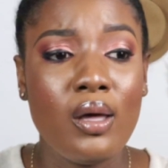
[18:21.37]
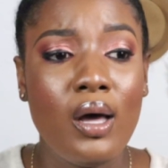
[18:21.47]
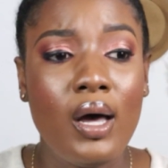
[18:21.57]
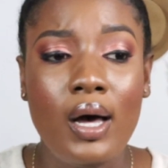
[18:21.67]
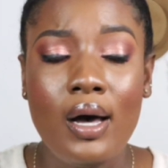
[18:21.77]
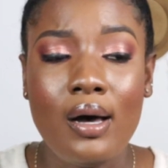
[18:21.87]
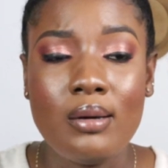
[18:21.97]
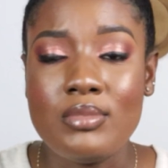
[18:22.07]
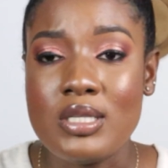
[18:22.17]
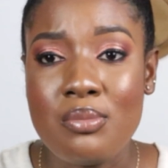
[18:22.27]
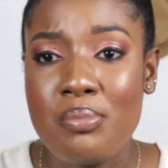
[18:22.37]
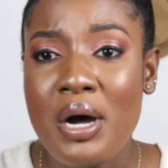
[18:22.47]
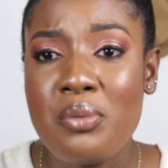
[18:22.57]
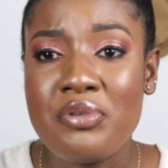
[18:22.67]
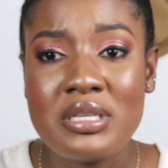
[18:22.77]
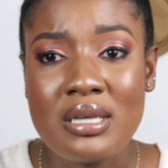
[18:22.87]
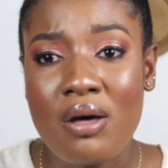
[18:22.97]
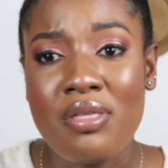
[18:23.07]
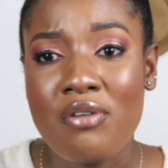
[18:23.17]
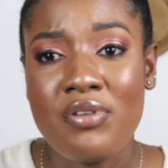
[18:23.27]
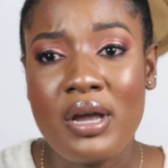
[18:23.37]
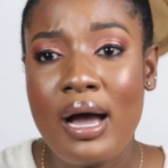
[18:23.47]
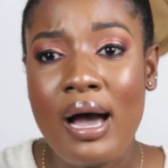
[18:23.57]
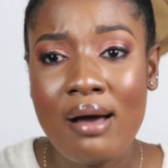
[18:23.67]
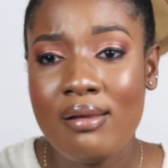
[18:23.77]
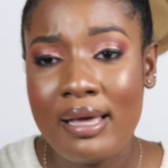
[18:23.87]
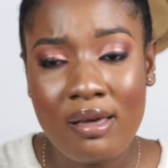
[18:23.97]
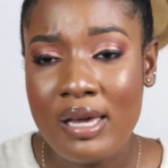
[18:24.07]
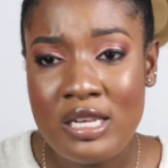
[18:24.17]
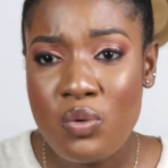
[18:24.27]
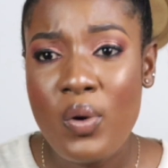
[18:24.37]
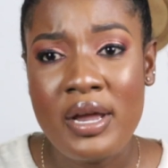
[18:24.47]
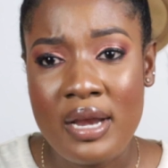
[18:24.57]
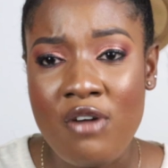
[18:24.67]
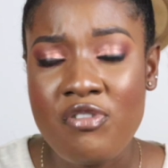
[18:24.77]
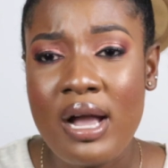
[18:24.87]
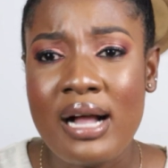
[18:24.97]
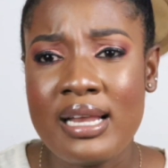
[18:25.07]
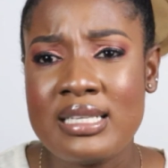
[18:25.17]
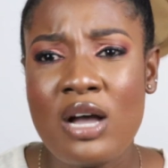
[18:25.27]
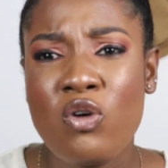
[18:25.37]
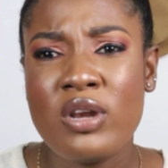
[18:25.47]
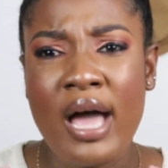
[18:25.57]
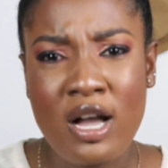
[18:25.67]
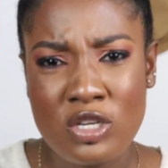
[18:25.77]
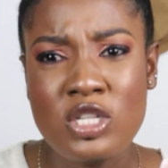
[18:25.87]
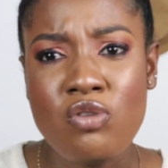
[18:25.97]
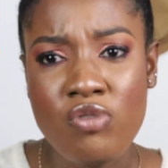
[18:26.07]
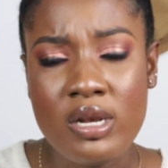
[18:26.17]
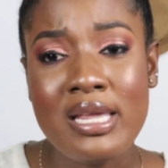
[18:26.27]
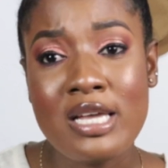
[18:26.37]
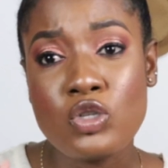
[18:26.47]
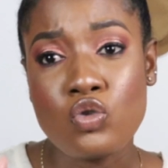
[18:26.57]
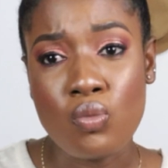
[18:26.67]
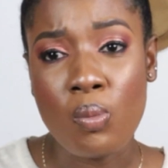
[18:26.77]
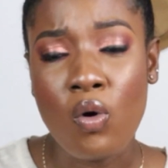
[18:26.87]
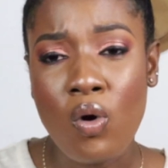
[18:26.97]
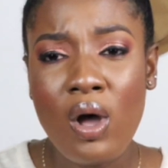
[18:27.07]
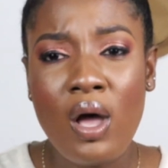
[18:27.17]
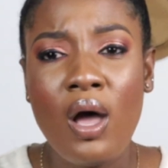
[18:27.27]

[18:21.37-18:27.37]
um, Zimbabwe, South Africa, like anywhere in Africa that I could actually relate to more,